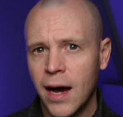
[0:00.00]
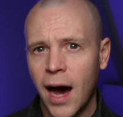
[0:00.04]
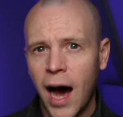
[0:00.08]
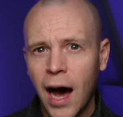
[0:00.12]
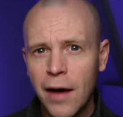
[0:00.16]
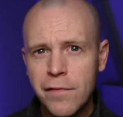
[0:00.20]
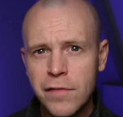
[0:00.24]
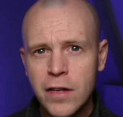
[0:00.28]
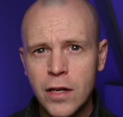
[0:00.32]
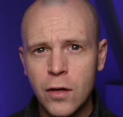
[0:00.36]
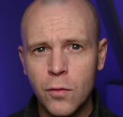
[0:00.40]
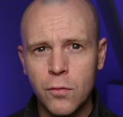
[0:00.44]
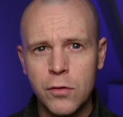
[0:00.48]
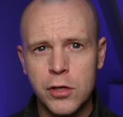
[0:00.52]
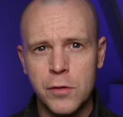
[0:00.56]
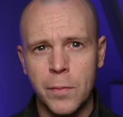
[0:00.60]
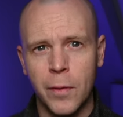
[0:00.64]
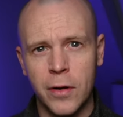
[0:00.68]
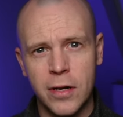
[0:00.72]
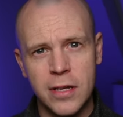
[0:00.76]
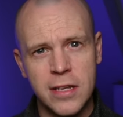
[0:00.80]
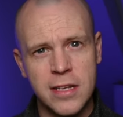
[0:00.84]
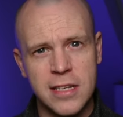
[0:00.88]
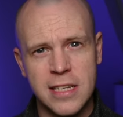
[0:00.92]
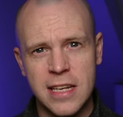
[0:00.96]
Other launch
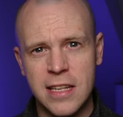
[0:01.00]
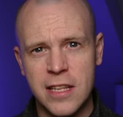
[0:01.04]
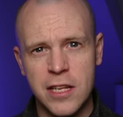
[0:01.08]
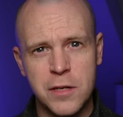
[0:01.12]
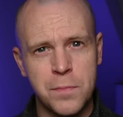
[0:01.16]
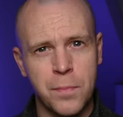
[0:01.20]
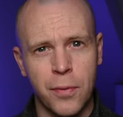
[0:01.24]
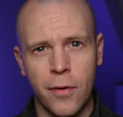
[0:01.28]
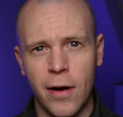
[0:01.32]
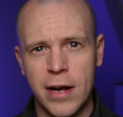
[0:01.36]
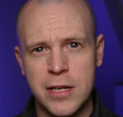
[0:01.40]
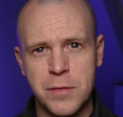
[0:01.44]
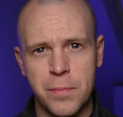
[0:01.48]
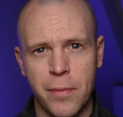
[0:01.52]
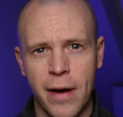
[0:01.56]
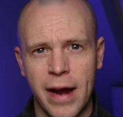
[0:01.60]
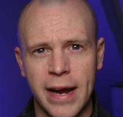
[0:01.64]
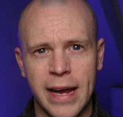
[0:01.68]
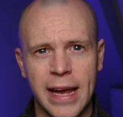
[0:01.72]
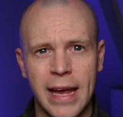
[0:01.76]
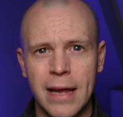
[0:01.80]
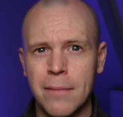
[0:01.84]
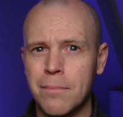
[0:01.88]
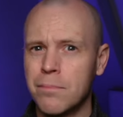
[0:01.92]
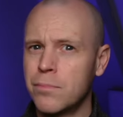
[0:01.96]
monitors in this price
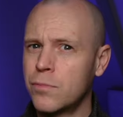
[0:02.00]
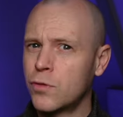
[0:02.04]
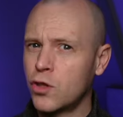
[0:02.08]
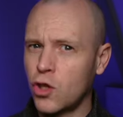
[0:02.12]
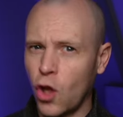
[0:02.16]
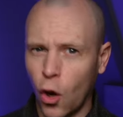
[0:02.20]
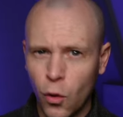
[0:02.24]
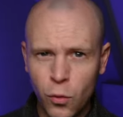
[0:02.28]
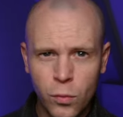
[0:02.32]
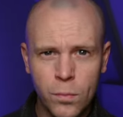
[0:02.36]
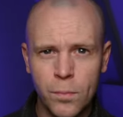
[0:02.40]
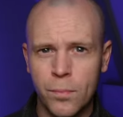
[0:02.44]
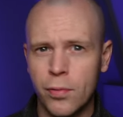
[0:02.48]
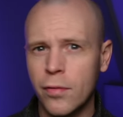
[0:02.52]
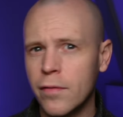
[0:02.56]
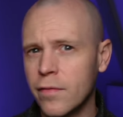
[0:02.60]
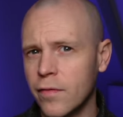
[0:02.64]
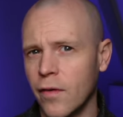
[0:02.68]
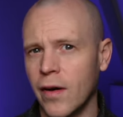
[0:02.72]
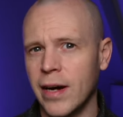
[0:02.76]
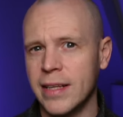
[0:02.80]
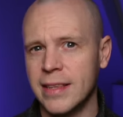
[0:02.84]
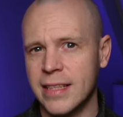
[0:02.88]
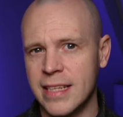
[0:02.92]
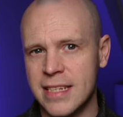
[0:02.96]
bracket don't
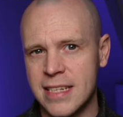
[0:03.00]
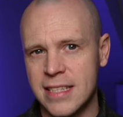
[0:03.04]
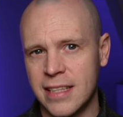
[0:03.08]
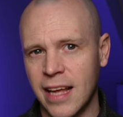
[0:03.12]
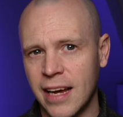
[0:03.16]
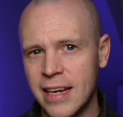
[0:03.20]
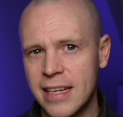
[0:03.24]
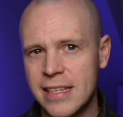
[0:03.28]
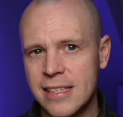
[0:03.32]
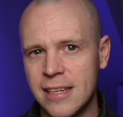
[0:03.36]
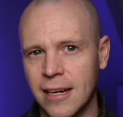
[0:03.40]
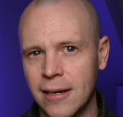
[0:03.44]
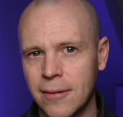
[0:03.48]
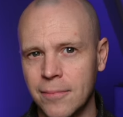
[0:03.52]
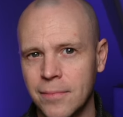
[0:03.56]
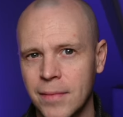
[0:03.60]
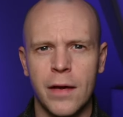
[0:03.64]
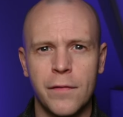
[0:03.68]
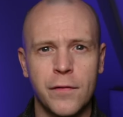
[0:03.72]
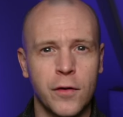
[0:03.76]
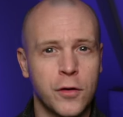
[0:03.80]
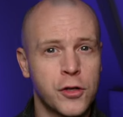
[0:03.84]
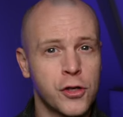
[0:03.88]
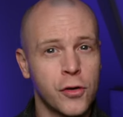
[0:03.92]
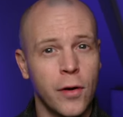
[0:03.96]
provide this data.
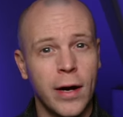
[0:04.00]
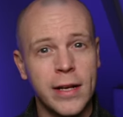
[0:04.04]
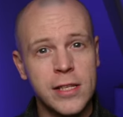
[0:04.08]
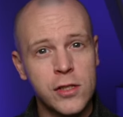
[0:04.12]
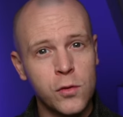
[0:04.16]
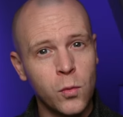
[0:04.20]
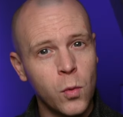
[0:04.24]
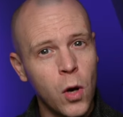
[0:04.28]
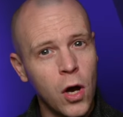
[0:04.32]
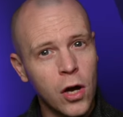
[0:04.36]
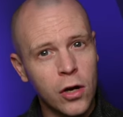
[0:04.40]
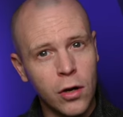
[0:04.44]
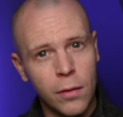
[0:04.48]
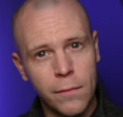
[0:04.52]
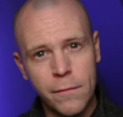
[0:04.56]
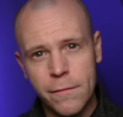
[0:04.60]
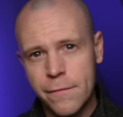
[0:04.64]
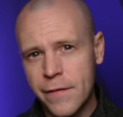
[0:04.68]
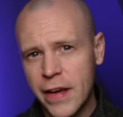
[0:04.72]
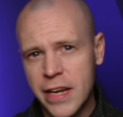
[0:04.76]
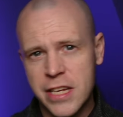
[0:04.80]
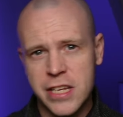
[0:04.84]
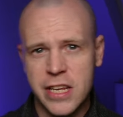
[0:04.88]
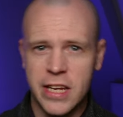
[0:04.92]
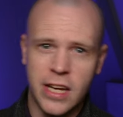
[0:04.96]
If you're trying to work on
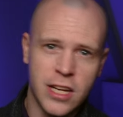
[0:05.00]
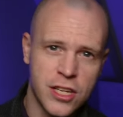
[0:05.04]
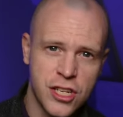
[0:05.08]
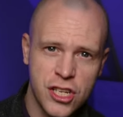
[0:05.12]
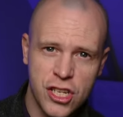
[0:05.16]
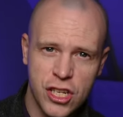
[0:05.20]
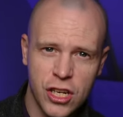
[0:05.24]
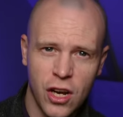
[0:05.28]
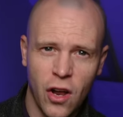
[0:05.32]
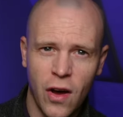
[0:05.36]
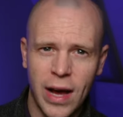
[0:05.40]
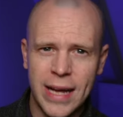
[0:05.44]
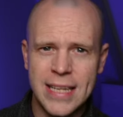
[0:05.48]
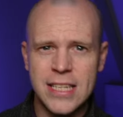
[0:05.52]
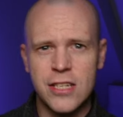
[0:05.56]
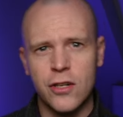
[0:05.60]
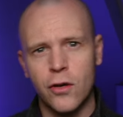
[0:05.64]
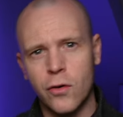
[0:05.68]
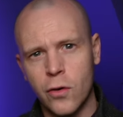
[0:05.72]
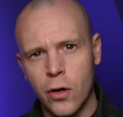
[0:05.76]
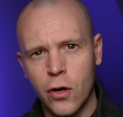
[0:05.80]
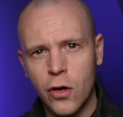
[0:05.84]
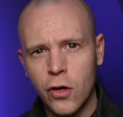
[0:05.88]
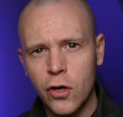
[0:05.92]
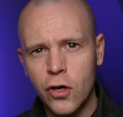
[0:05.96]
fixing a slice
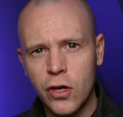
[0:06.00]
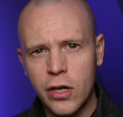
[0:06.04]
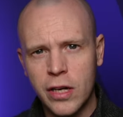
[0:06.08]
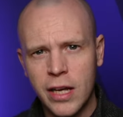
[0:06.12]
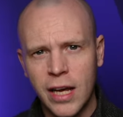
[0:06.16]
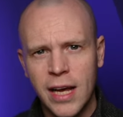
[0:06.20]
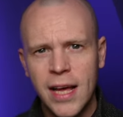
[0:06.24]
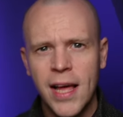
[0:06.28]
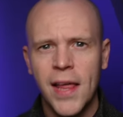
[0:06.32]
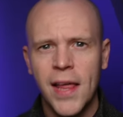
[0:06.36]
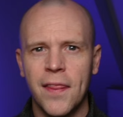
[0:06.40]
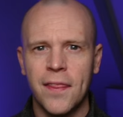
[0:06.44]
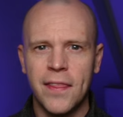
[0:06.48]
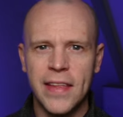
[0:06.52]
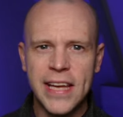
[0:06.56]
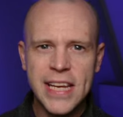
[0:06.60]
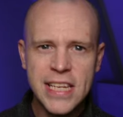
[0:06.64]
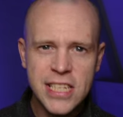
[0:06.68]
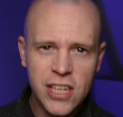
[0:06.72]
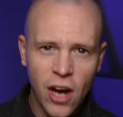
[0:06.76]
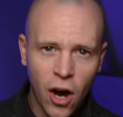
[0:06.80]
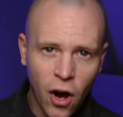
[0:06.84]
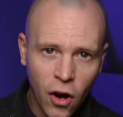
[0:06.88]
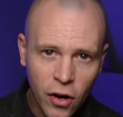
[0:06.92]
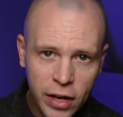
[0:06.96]
or a hook,
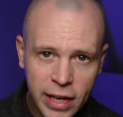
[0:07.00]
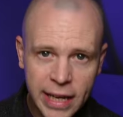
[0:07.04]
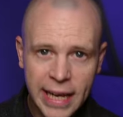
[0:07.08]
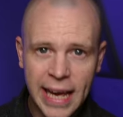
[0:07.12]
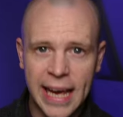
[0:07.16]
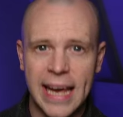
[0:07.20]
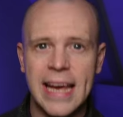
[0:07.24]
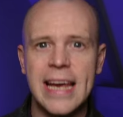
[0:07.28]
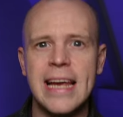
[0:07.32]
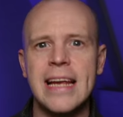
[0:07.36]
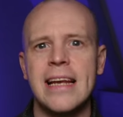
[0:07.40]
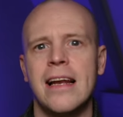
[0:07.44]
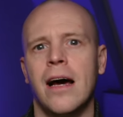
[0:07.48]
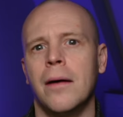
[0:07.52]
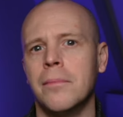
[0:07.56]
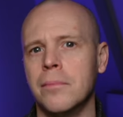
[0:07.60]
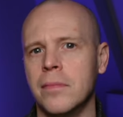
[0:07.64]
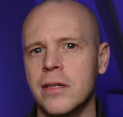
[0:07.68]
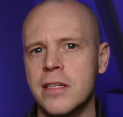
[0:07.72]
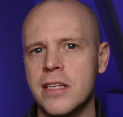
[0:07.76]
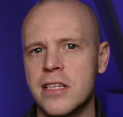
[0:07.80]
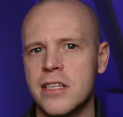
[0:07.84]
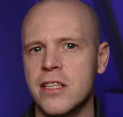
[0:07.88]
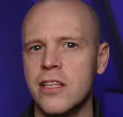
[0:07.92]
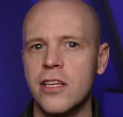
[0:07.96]
these are key
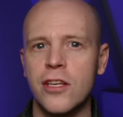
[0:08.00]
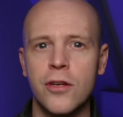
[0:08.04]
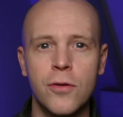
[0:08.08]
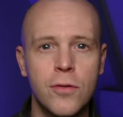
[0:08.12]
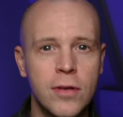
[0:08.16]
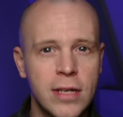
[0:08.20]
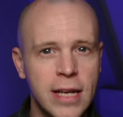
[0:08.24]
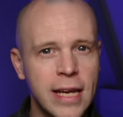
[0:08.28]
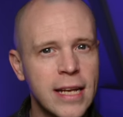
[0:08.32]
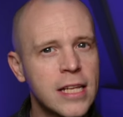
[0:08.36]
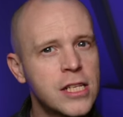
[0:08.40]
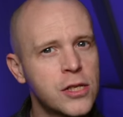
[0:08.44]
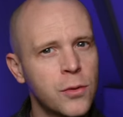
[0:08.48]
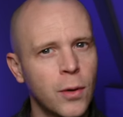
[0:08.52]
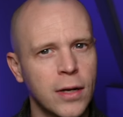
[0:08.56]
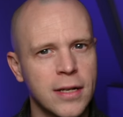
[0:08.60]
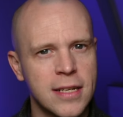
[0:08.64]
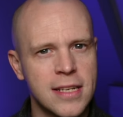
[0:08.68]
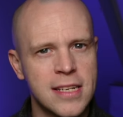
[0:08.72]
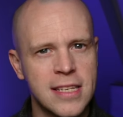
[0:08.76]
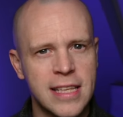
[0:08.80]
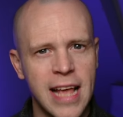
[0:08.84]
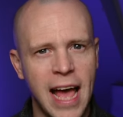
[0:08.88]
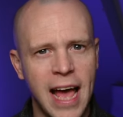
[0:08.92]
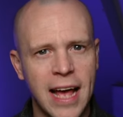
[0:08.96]
numbers that you need to
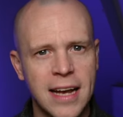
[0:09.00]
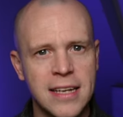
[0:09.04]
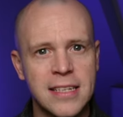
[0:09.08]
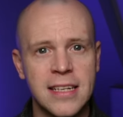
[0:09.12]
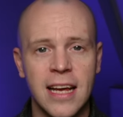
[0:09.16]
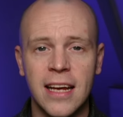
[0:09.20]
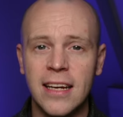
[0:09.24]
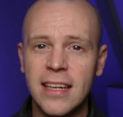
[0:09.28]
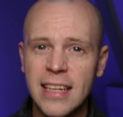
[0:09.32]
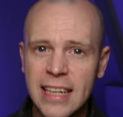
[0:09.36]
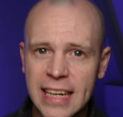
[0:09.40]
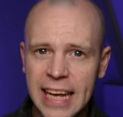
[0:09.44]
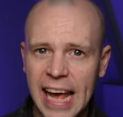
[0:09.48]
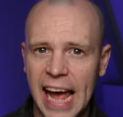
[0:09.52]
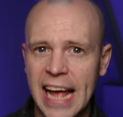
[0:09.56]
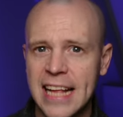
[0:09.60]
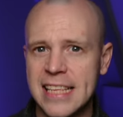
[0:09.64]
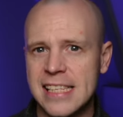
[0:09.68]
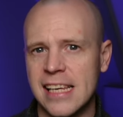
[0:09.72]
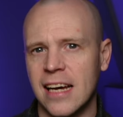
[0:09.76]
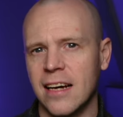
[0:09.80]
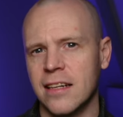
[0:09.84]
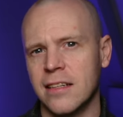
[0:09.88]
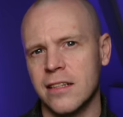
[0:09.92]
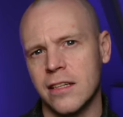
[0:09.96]
understand and
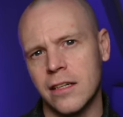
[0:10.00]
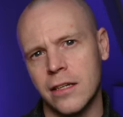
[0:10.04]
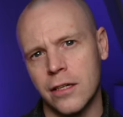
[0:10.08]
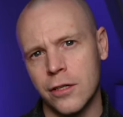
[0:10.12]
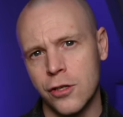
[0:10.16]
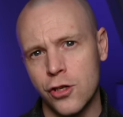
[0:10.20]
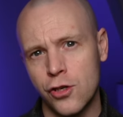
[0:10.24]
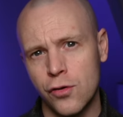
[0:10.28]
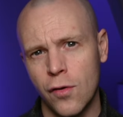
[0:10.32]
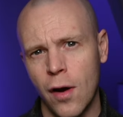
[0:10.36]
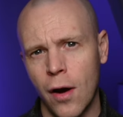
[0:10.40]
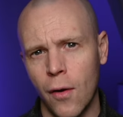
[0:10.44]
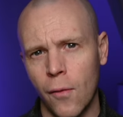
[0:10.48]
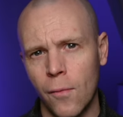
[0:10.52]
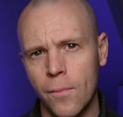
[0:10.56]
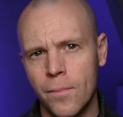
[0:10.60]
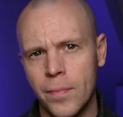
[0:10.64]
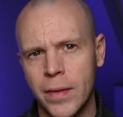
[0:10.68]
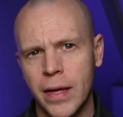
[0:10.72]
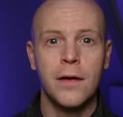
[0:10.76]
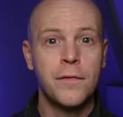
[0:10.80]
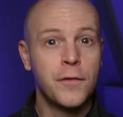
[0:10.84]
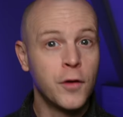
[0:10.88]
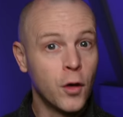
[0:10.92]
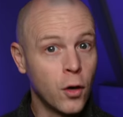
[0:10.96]
get under control.
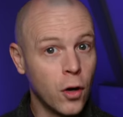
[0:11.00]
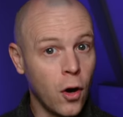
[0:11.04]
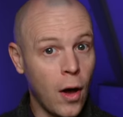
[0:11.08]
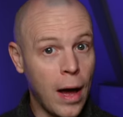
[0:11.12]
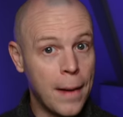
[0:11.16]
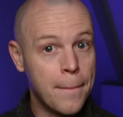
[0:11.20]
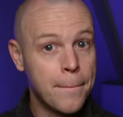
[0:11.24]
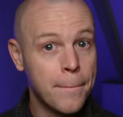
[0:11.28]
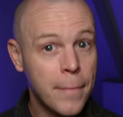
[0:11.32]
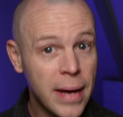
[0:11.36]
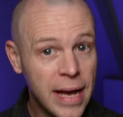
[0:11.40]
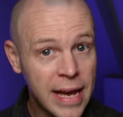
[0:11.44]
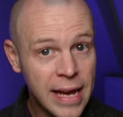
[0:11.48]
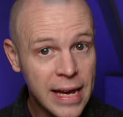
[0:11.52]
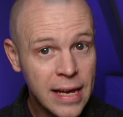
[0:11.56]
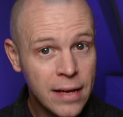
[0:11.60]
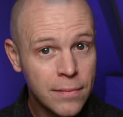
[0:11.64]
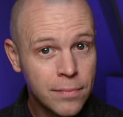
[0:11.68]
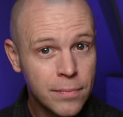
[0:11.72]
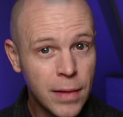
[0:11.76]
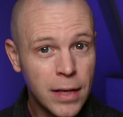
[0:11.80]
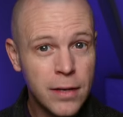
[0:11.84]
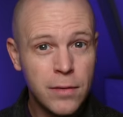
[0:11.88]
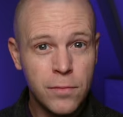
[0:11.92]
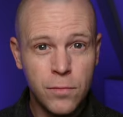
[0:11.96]
If you're like me,
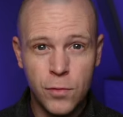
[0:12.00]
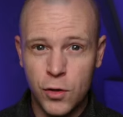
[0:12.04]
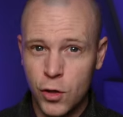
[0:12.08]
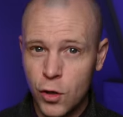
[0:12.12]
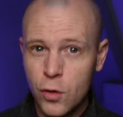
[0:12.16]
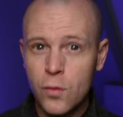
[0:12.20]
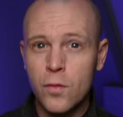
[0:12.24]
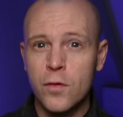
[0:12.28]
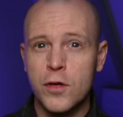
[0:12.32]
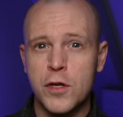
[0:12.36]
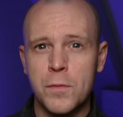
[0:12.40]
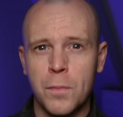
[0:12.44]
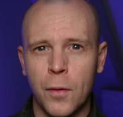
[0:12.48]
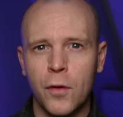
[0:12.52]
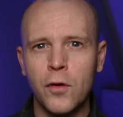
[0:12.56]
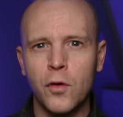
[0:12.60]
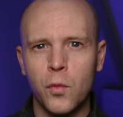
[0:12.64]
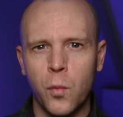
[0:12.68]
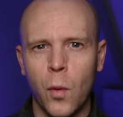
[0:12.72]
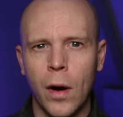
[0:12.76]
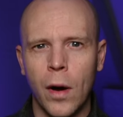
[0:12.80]
then you respond